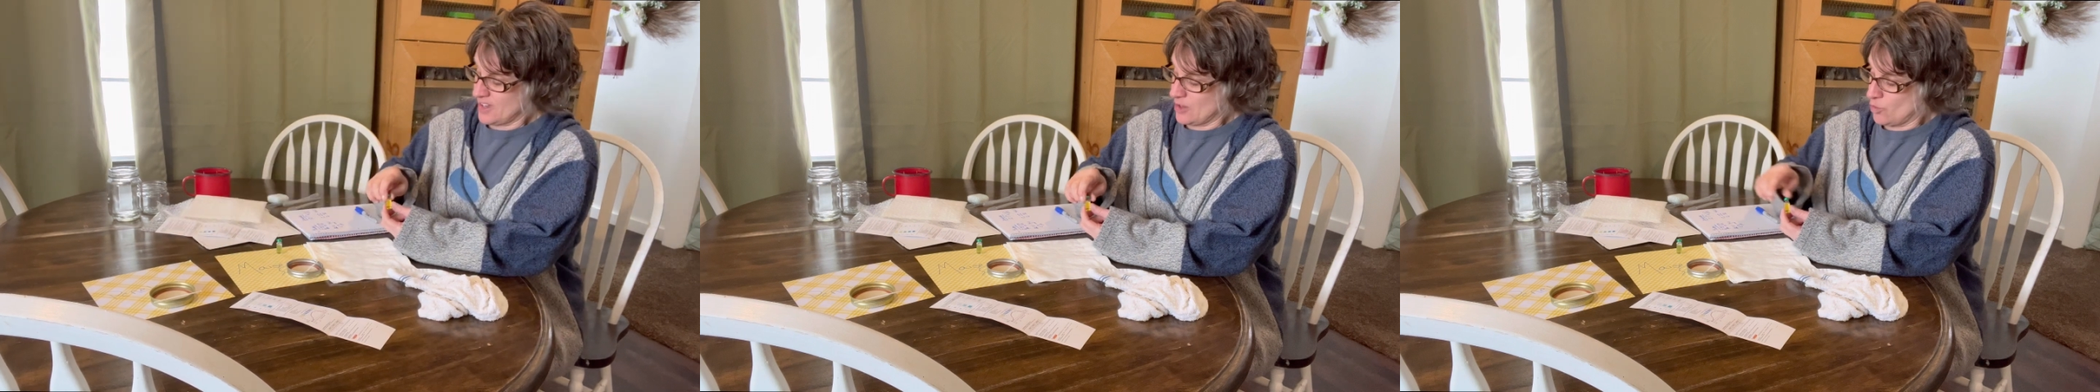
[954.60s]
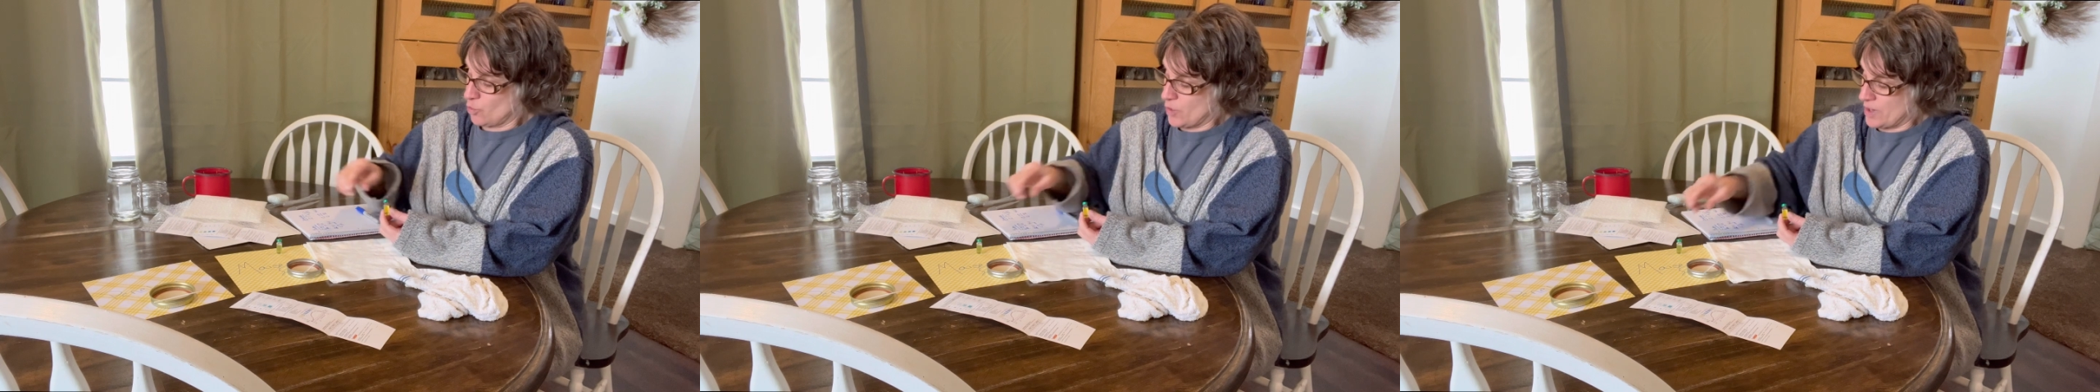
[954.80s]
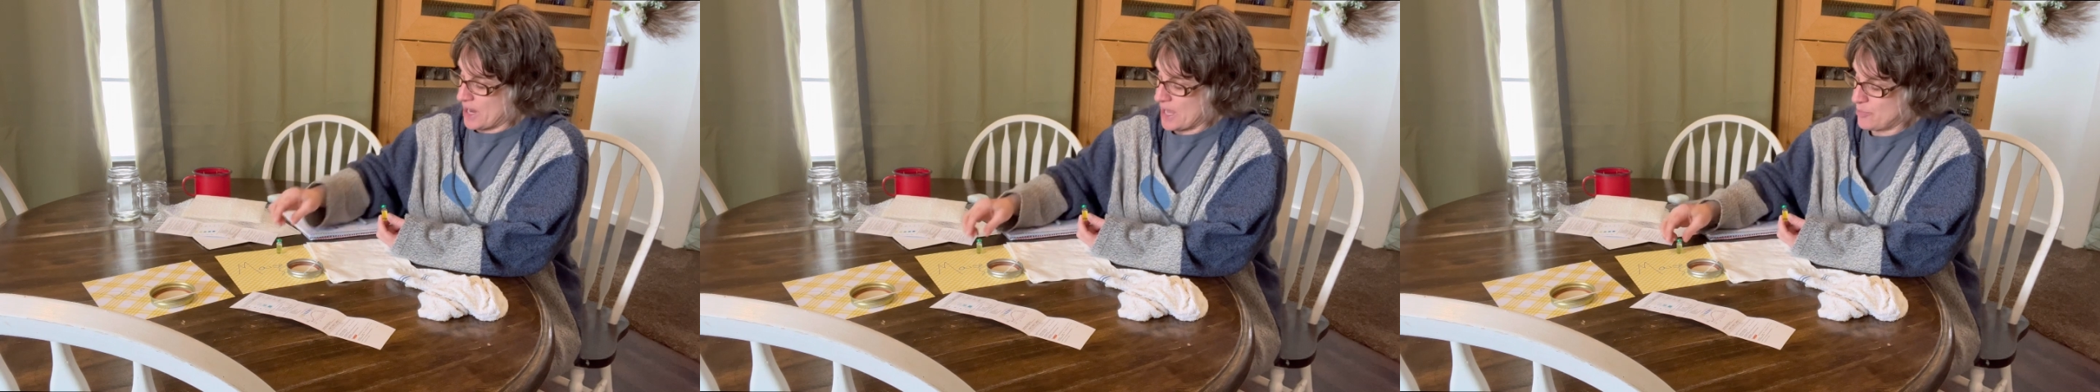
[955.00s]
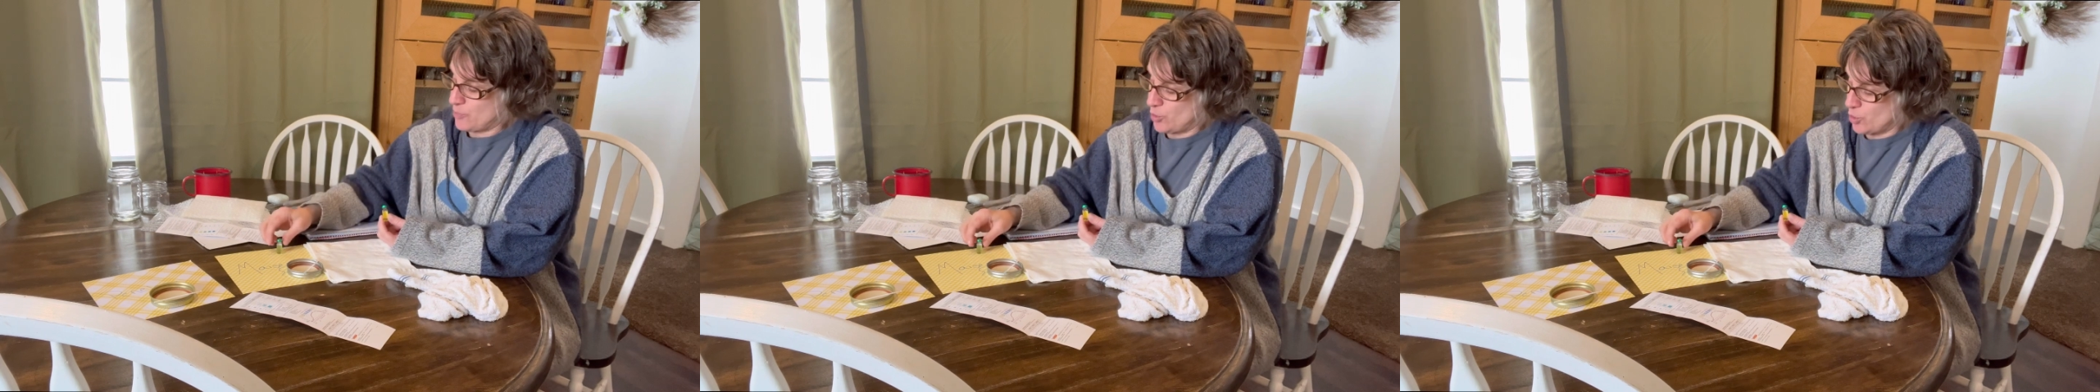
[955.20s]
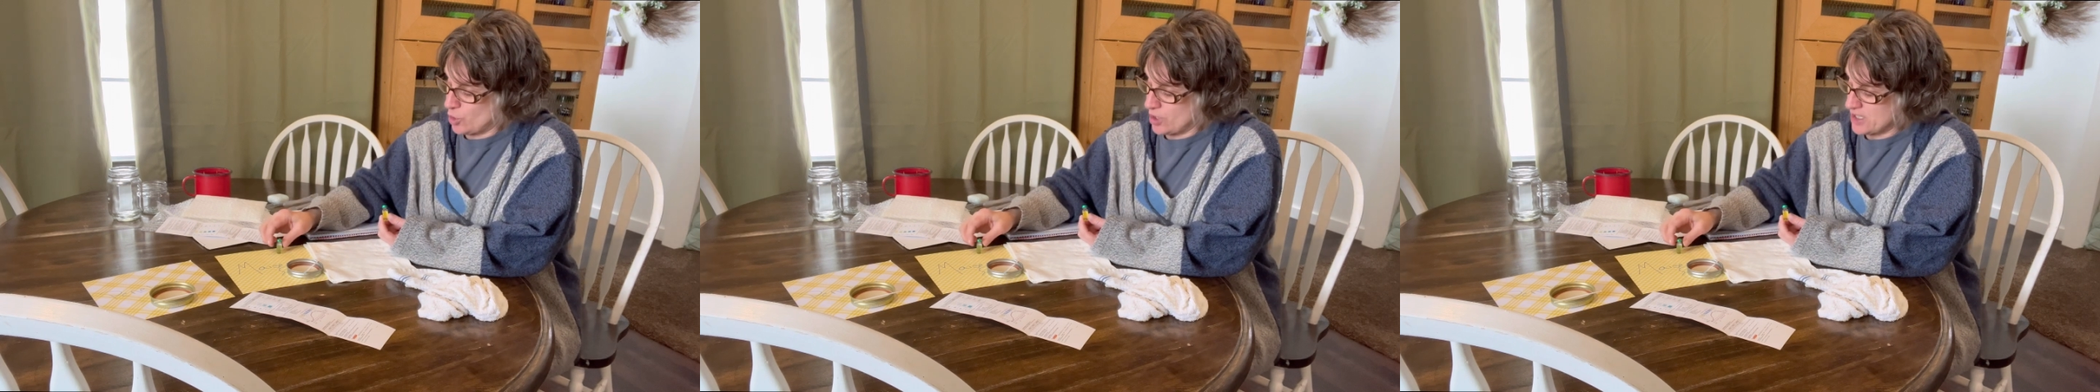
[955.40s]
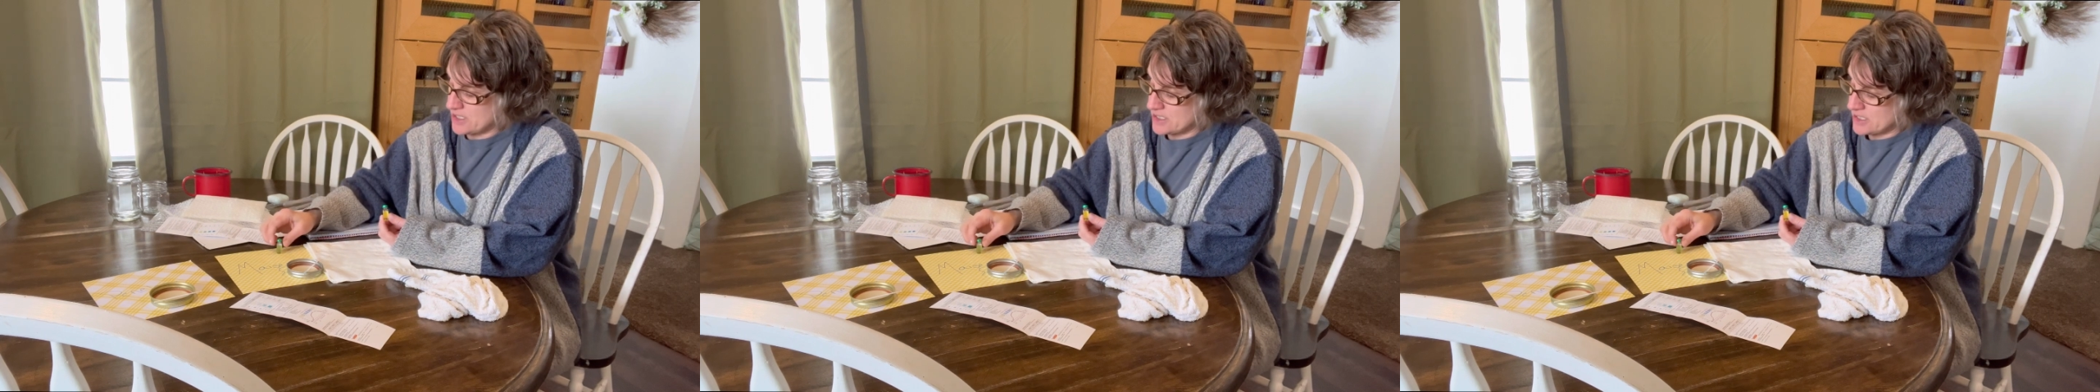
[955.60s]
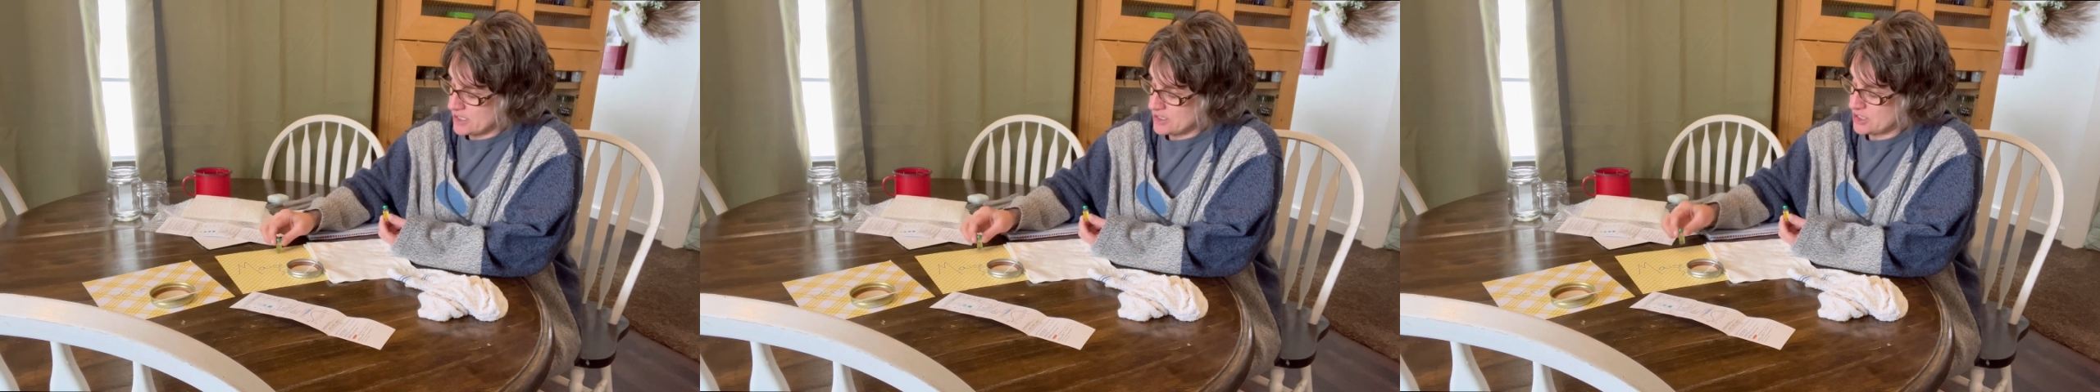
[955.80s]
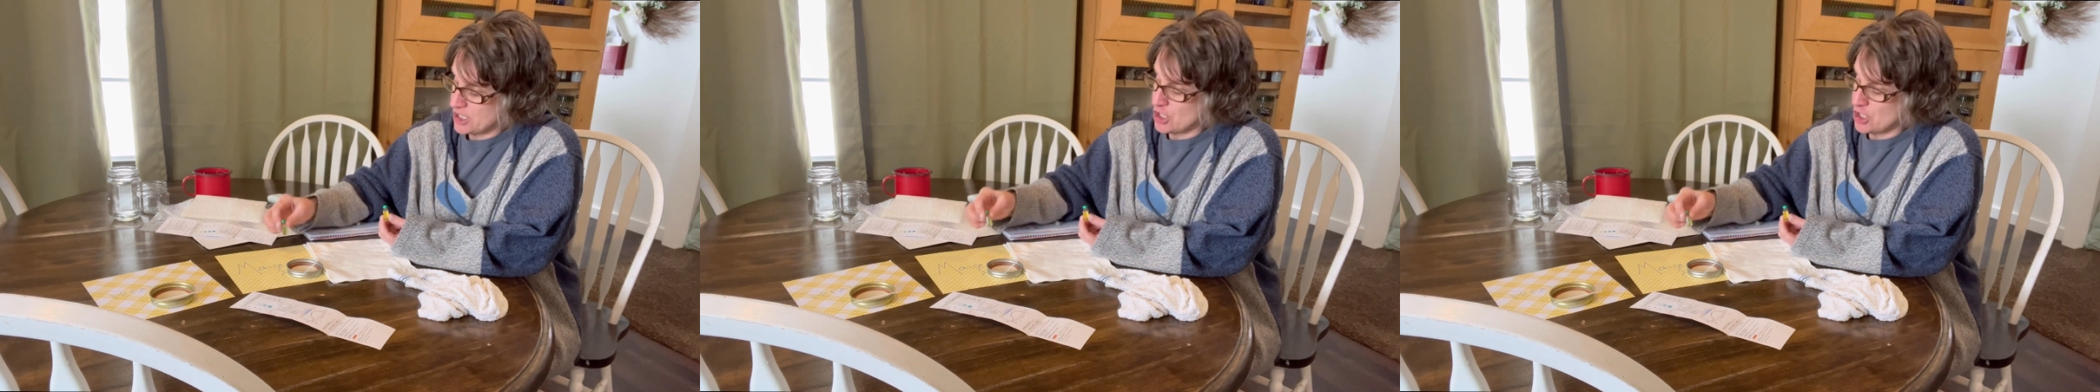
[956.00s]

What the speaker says: when I put the